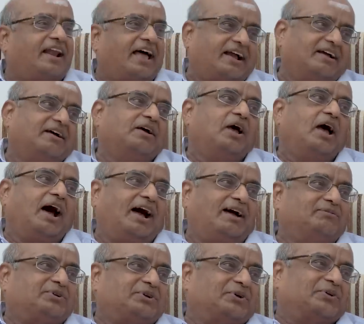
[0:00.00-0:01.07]
lag,
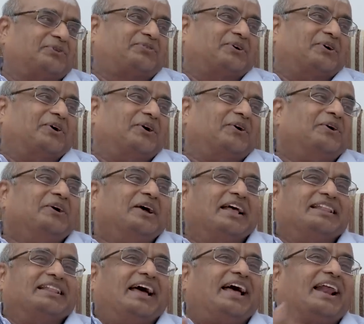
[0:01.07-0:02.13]
I'm sure. So
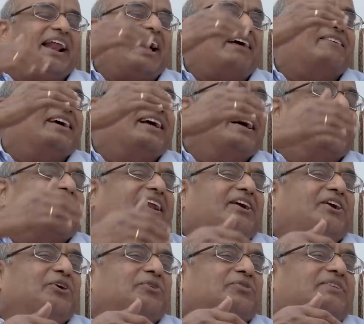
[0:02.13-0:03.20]
they're having a
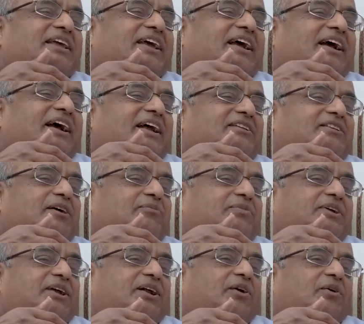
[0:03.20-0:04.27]
reducing
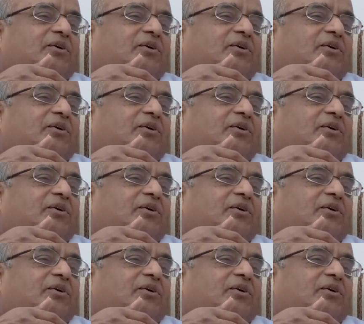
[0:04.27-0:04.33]
consumption